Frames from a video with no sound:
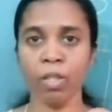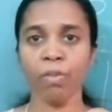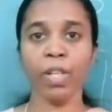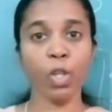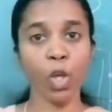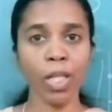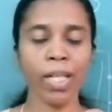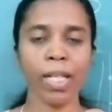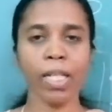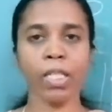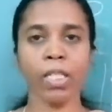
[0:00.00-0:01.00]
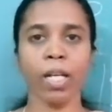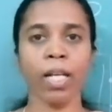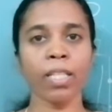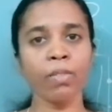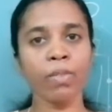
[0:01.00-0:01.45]
We are not crushed.
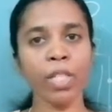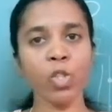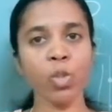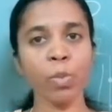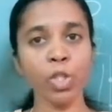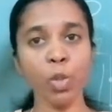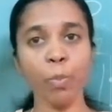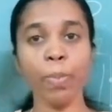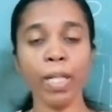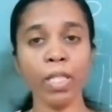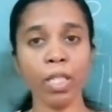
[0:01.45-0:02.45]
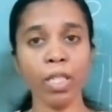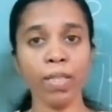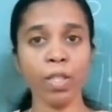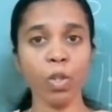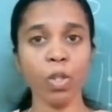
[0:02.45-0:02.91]
Otherwise, so much of pressure
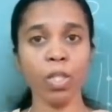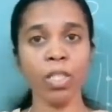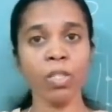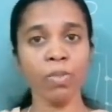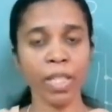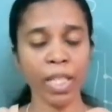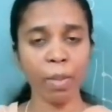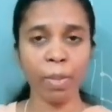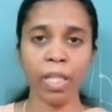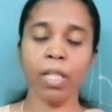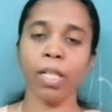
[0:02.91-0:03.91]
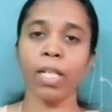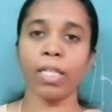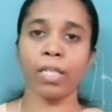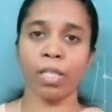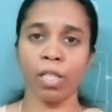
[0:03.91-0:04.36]
is there on us, we can be
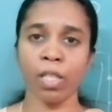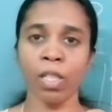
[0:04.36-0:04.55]
crushed.